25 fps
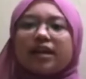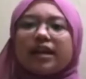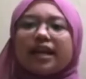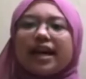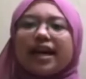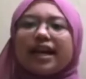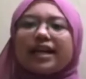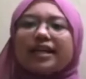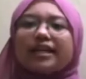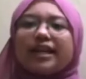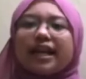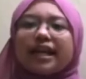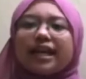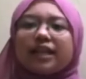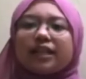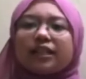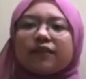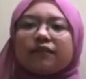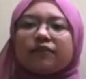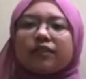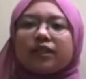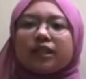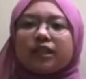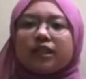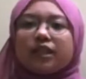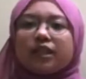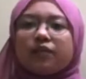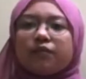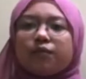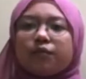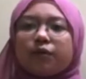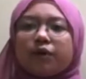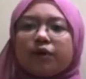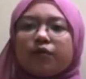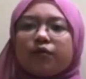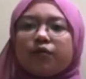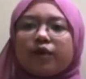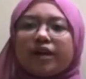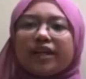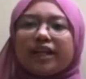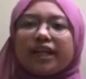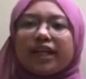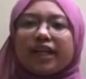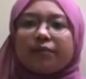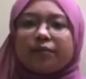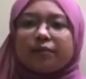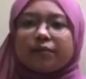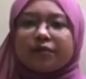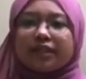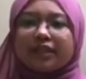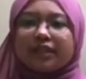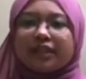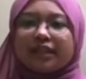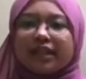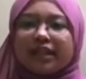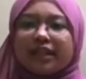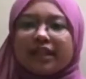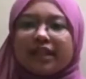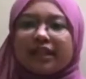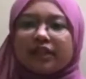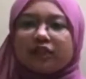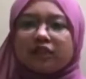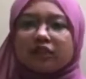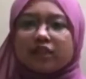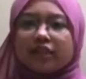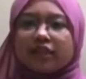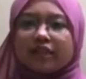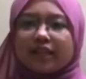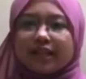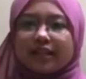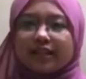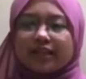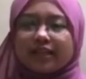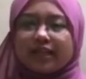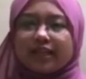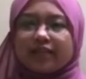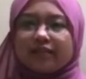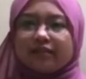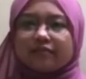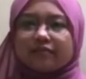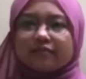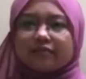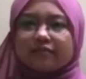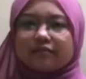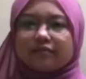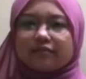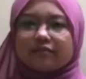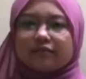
and negative 13.18% in 2019.